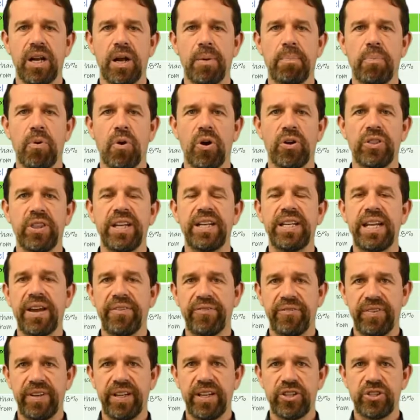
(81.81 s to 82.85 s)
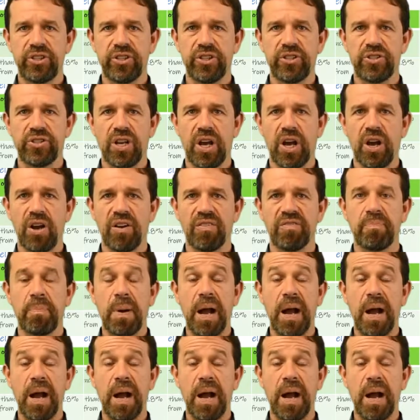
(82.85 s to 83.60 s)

upon the definitions of